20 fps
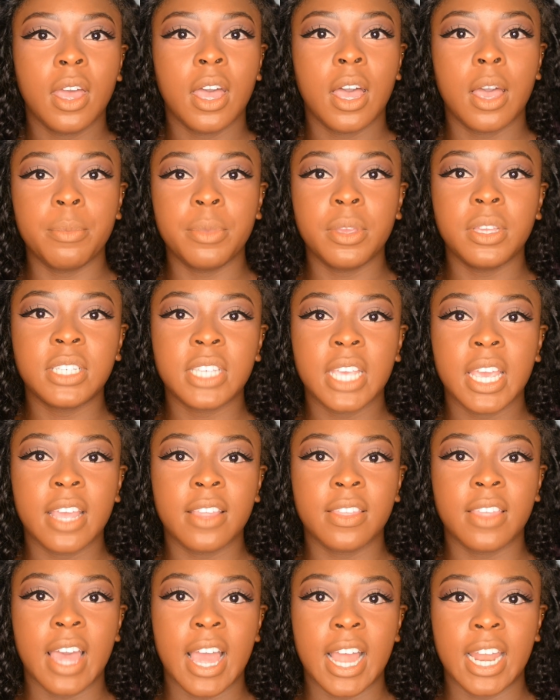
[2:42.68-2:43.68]
I'm
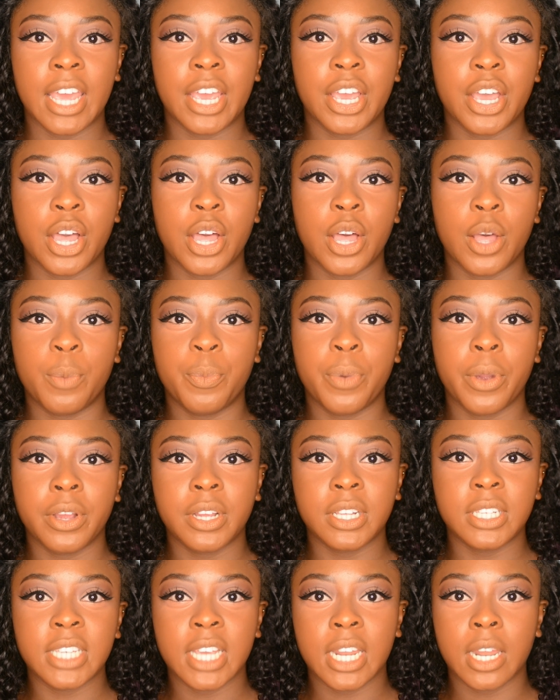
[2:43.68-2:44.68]
using the LA Girl Pro
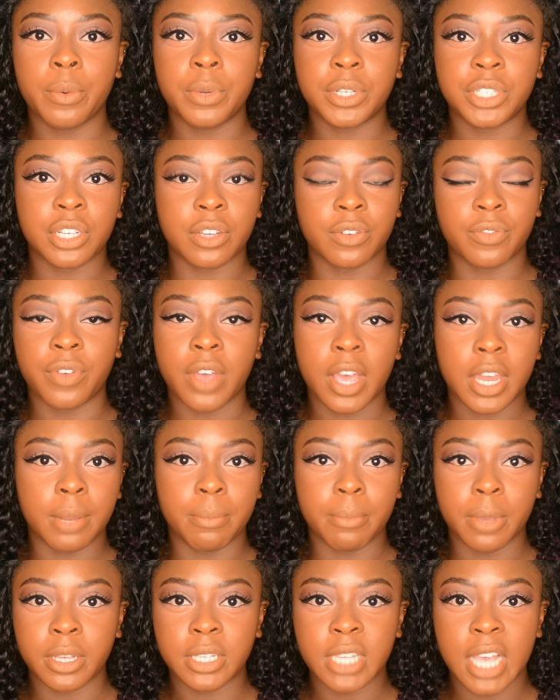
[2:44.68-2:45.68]
Concealer, which you can find in
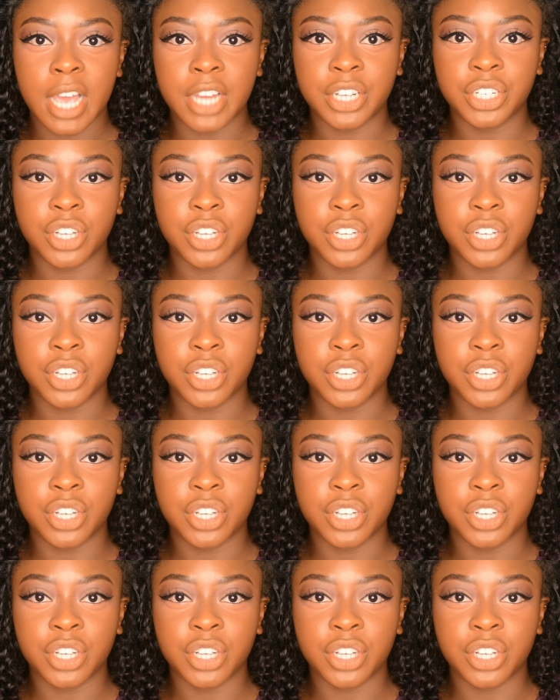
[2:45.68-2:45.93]
most hair